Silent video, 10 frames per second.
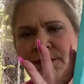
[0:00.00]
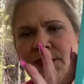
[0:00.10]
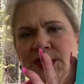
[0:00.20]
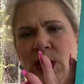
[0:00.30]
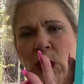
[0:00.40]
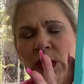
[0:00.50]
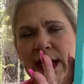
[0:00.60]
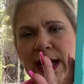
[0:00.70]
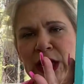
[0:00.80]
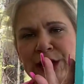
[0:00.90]
Solar
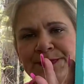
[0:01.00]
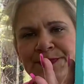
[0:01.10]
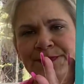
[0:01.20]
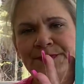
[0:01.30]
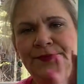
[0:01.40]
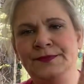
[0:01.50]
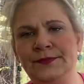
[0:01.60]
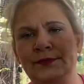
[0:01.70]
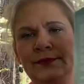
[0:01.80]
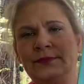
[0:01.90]
lantern.
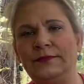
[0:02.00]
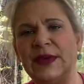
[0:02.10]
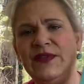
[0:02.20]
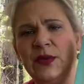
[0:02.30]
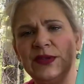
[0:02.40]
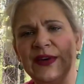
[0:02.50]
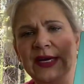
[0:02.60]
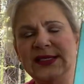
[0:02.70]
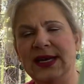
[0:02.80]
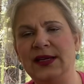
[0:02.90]
My phone was very
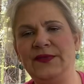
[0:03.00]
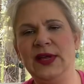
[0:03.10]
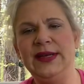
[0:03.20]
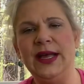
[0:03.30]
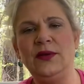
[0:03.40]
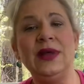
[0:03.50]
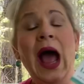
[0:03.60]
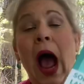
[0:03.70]
excited, fell down.